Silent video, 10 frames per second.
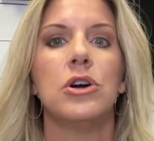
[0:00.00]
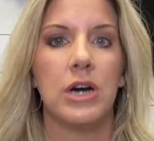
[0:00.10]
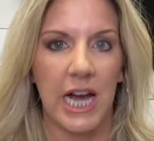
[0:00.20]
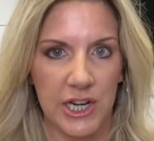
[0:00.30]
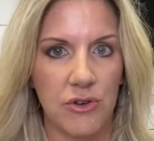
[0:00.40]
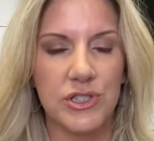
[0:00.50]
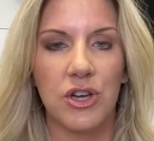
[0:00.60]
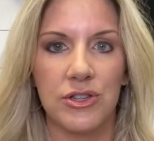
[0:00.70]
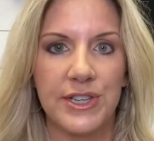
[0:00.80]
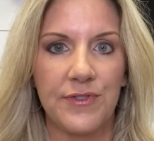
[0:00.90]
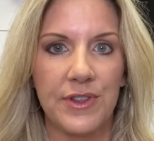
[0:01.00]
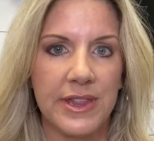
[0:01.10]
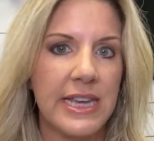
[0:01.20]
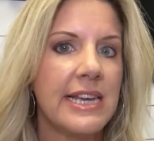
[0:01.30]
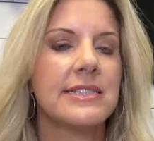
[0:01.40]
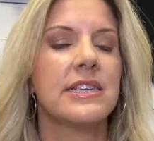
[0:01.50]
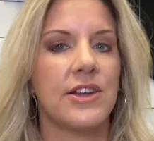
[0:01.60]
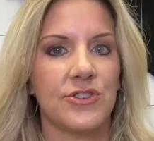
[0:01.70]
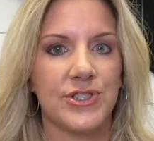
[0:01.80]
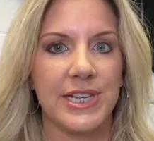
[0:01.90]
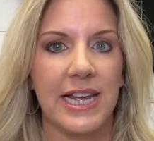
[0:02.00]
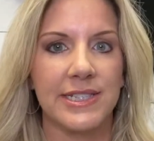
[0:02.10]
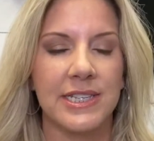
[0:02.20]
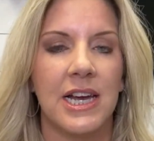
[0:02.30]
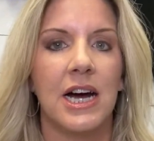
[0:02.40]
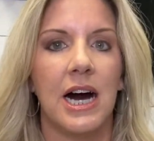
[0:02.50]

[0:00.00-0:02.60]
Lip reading: I know it's called different things in other states.